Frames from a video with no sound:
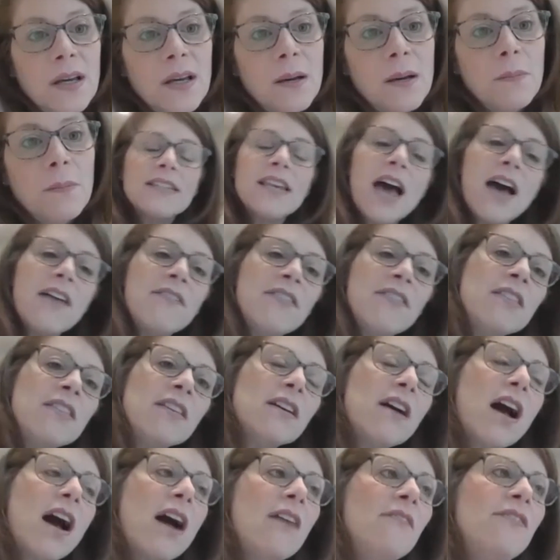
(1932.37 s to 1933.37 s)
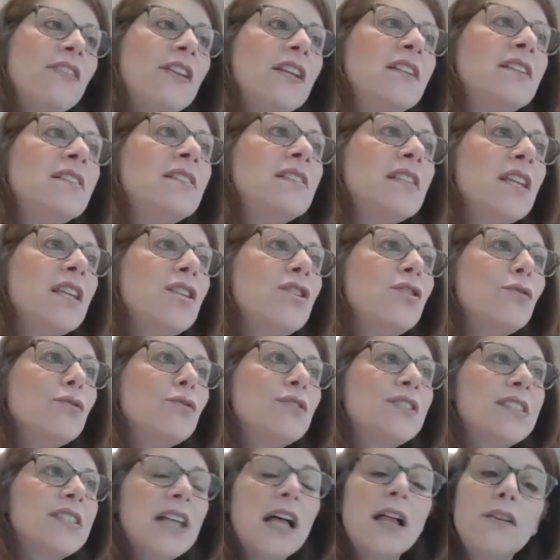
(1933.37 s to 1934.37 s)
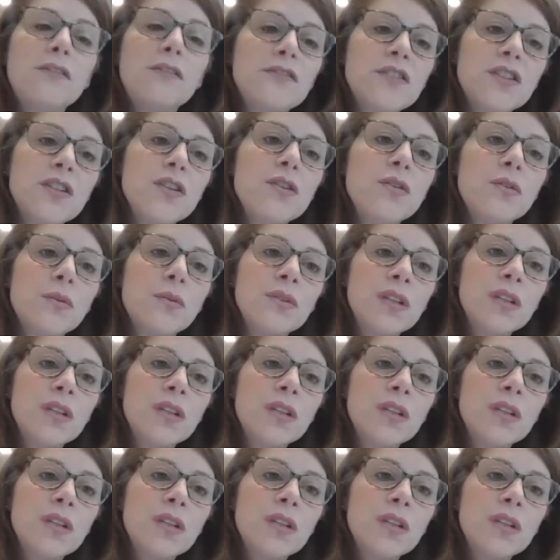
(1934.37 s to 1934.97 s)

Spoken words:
It's having the confidence in yourself too,